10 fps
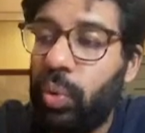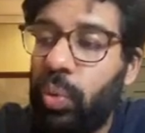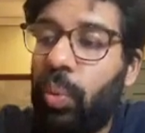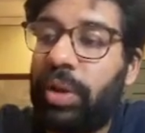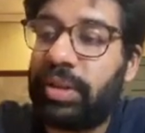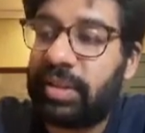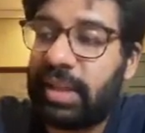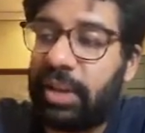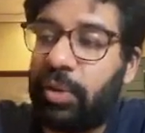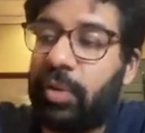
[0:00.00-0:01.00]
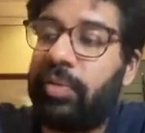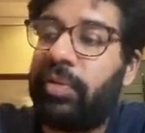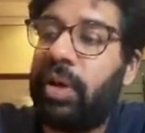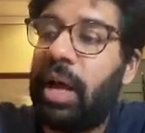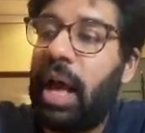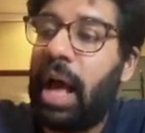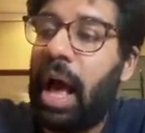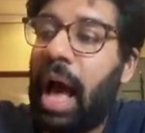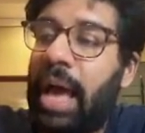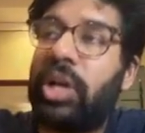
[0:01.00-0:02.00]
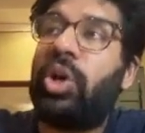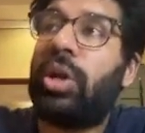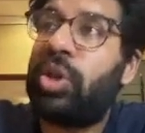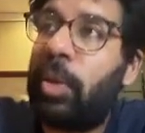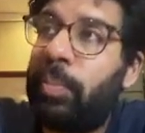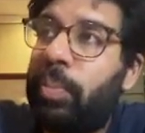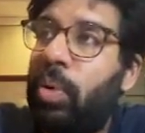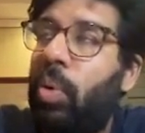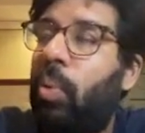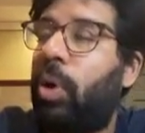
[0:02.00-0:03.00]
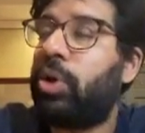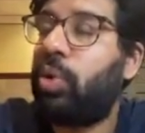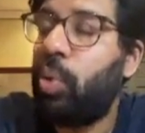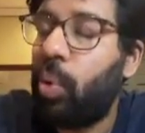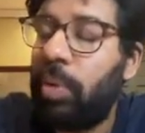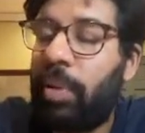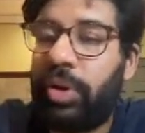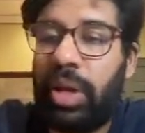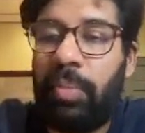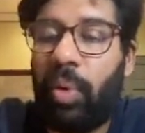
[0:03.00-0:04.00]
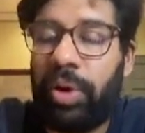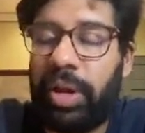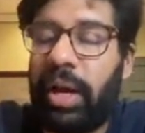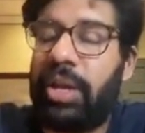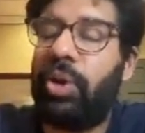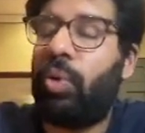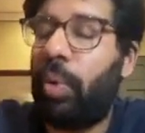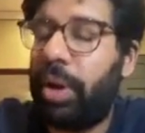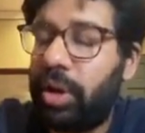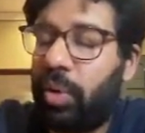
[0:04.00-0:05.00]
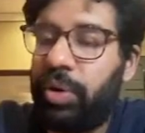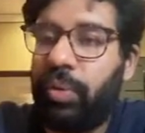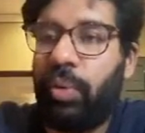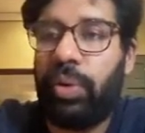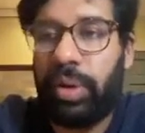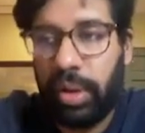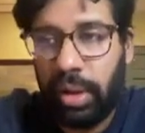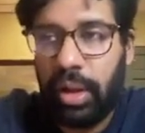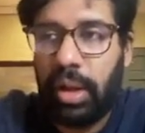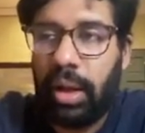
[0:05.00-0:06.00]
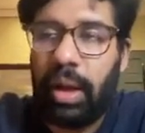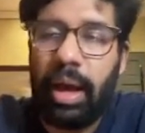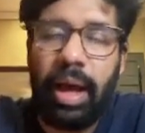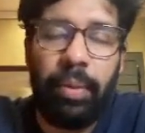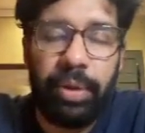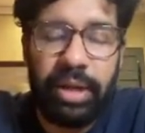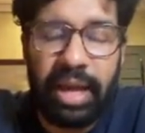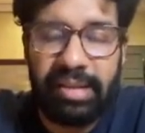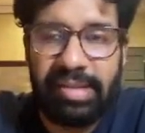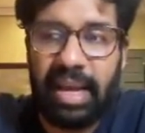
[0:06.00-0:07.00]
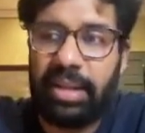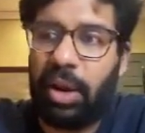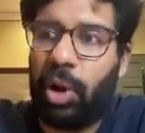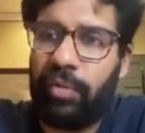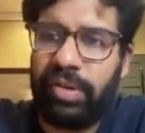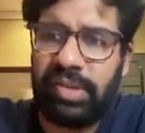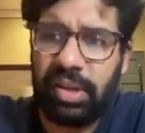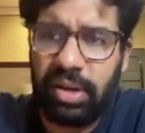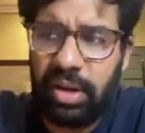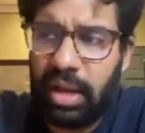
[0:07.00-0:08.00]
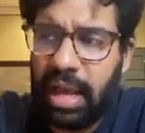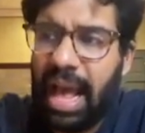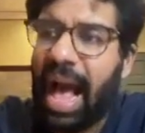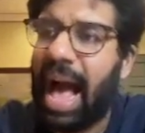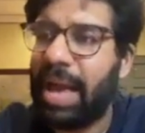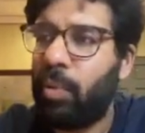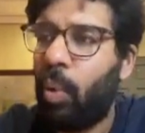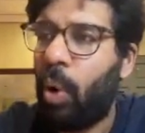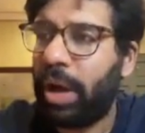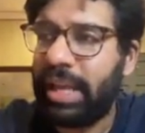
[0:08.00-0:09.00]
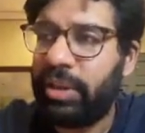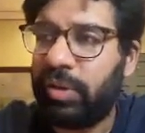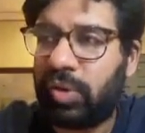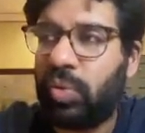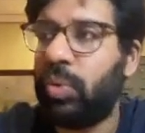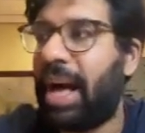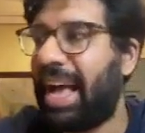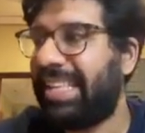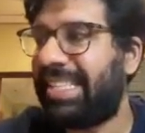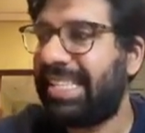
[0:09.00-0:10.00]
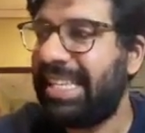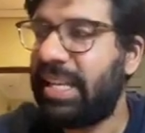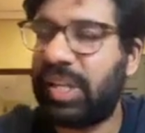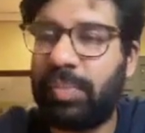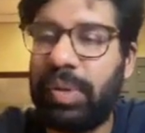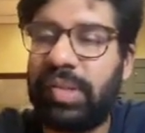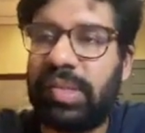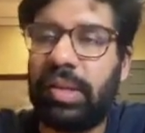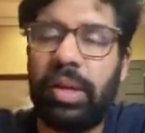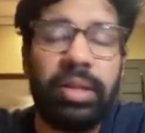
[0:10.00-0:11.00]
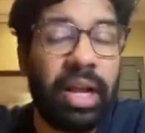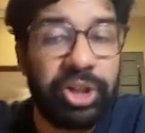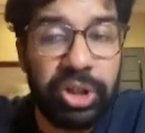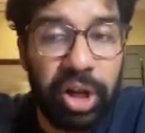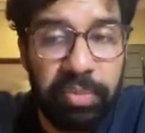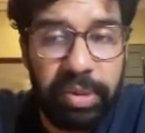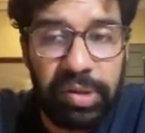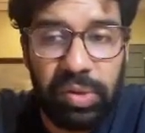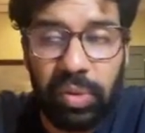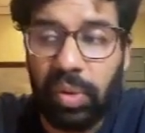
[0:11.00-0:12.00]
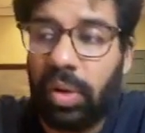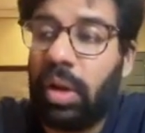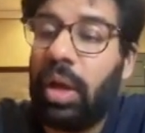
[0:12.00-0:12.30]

want to start off, I got up one cold Monday morning, and you're going down the road with the essay, and then all of a sudden, I walk into school, I see this person. That should not be so.